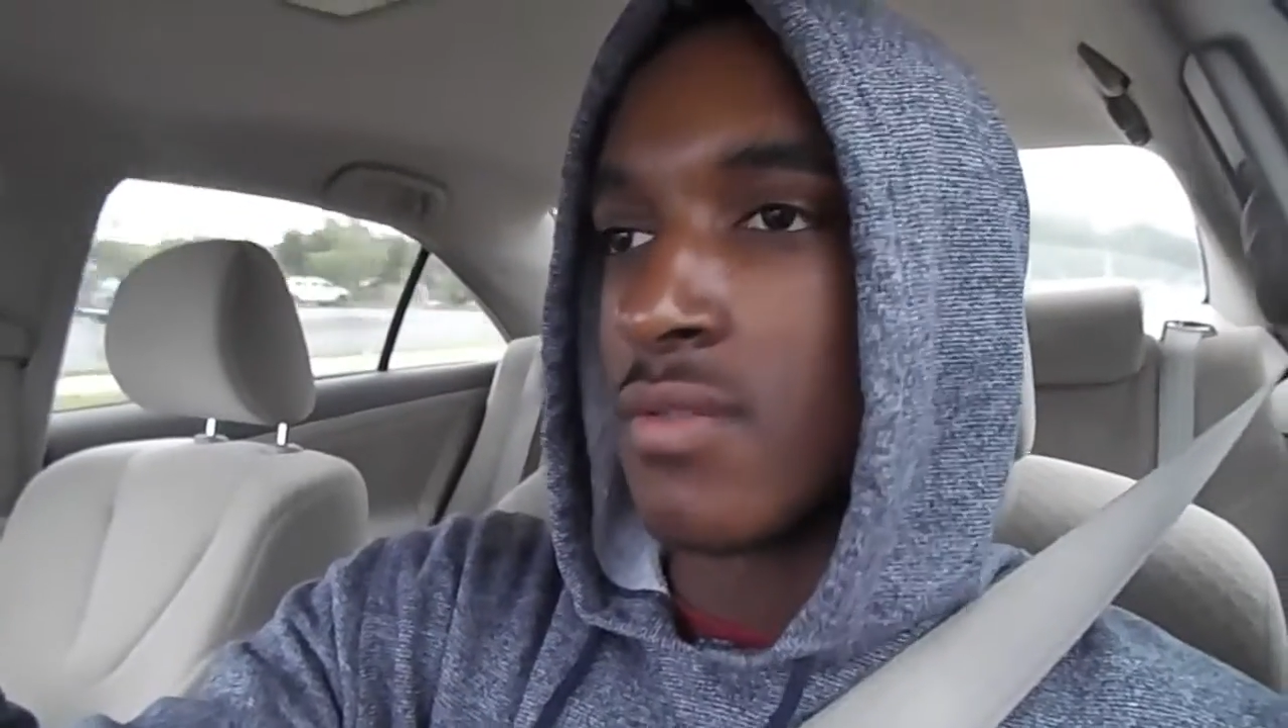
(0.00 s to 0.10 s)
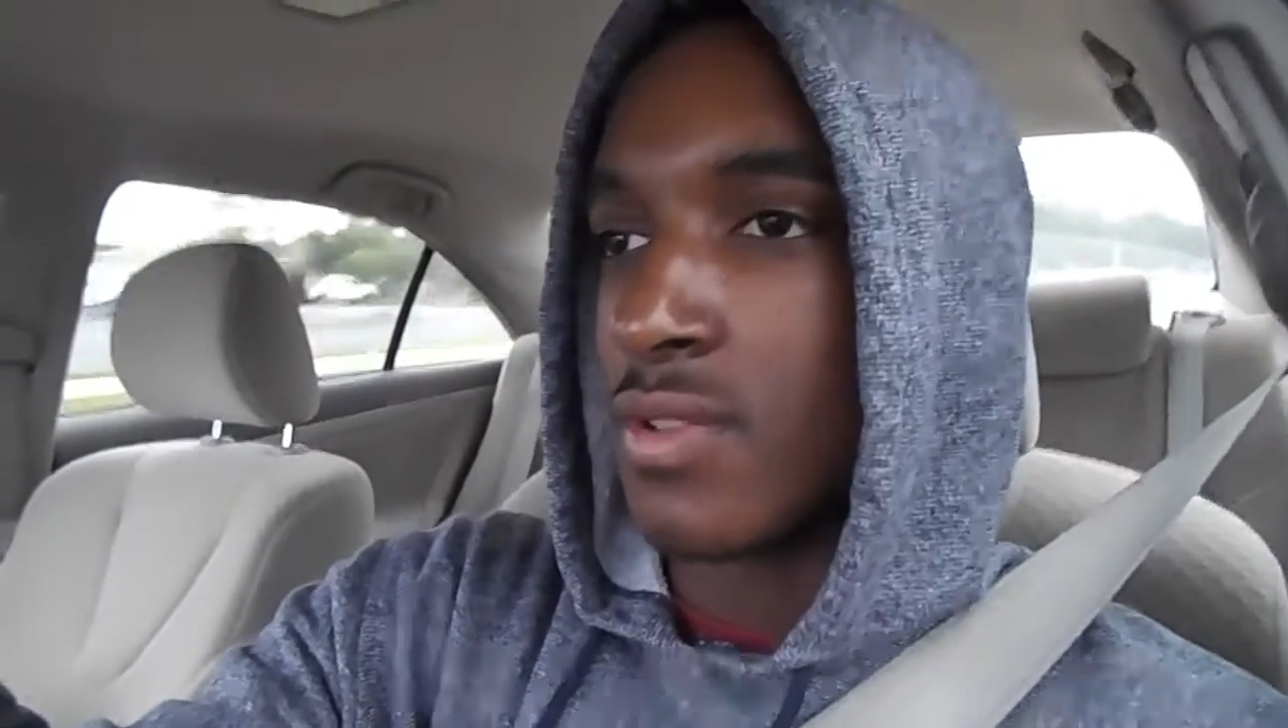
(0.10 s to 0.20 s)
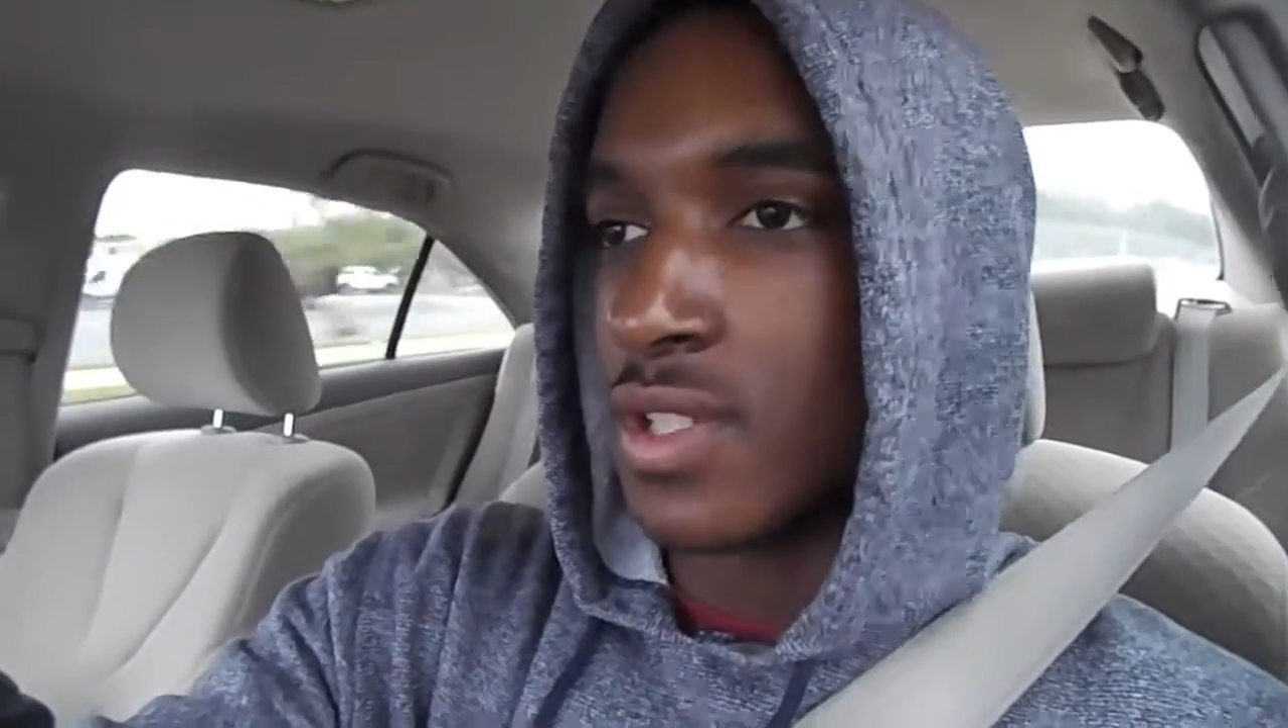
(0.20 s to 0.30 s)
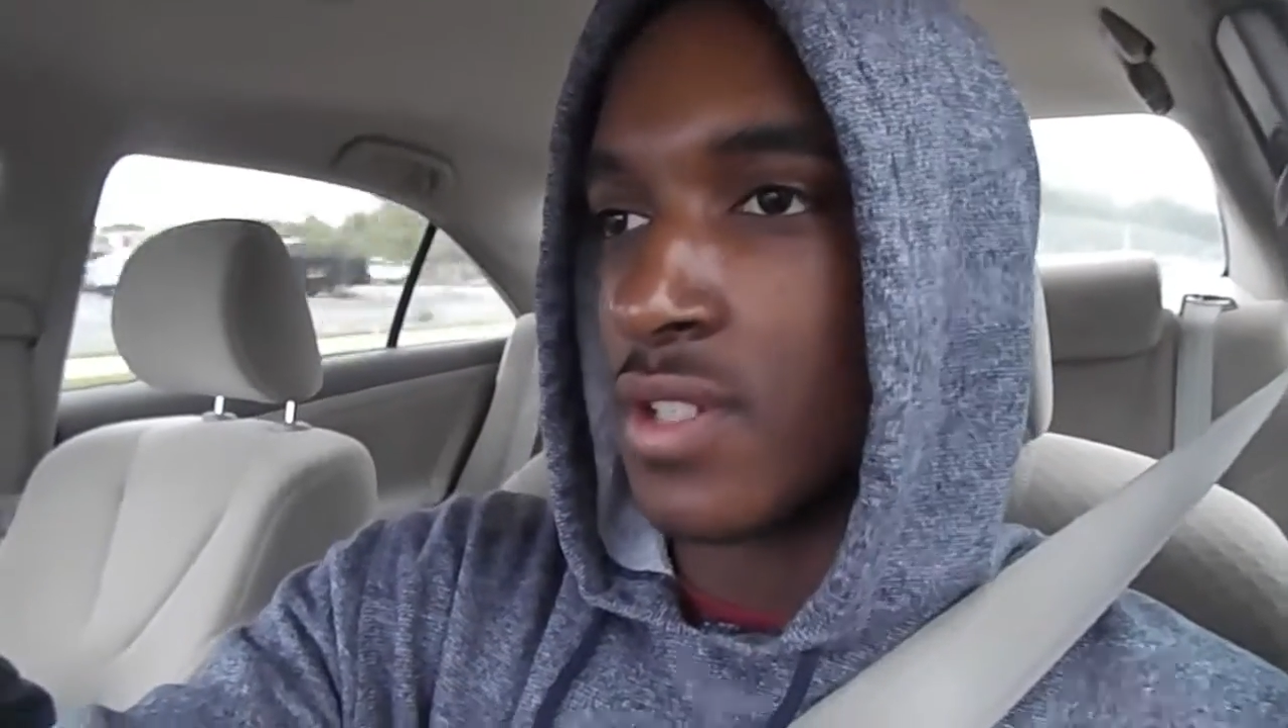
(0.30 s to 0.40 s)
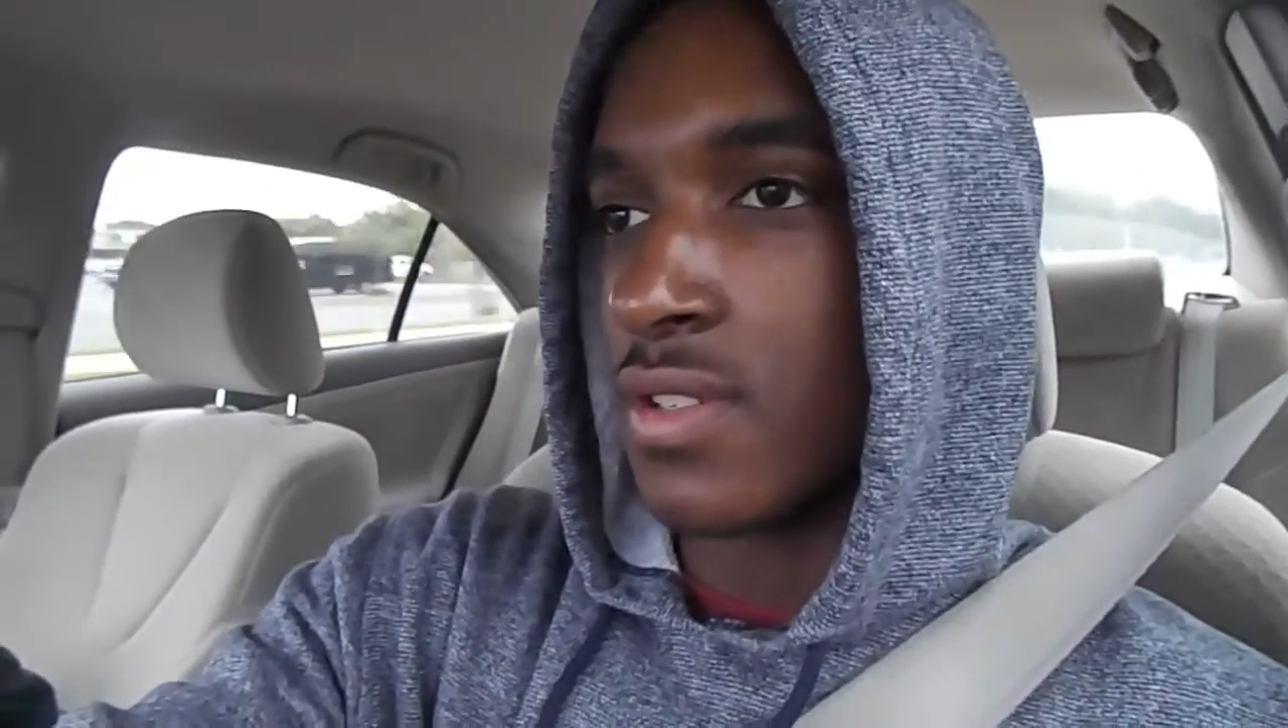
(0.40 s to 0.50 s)

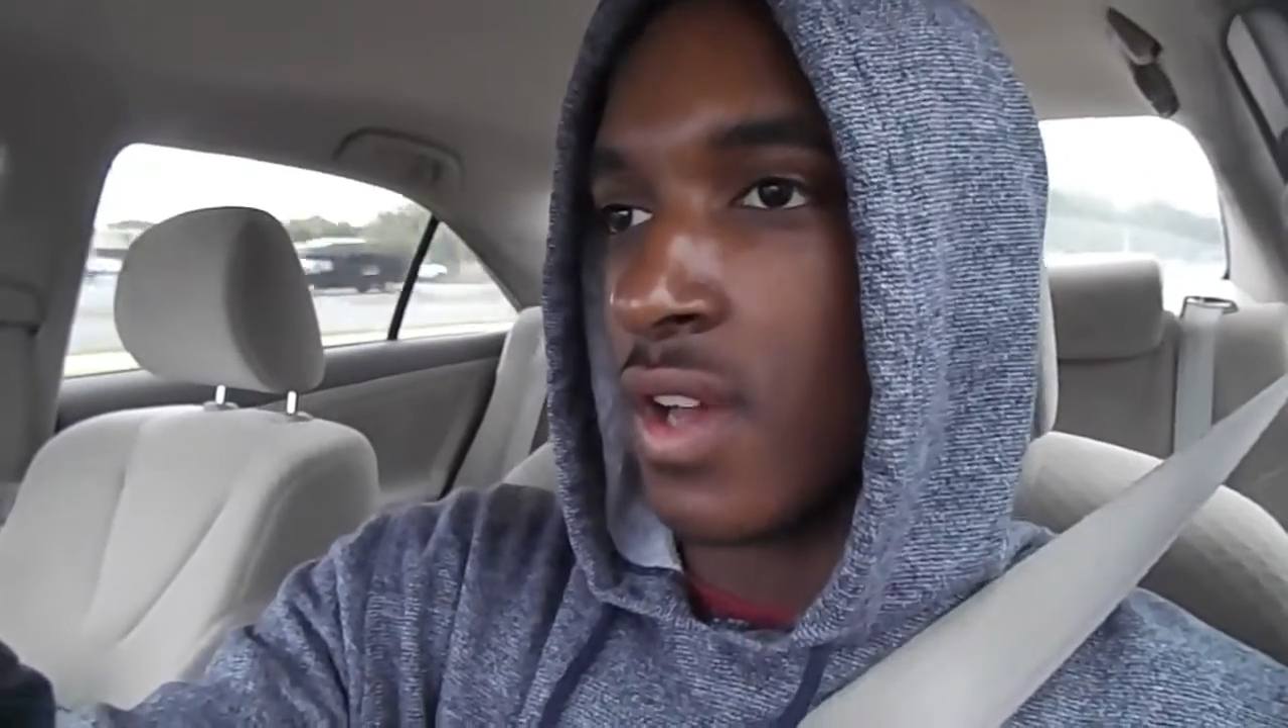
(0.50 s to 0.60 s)
which is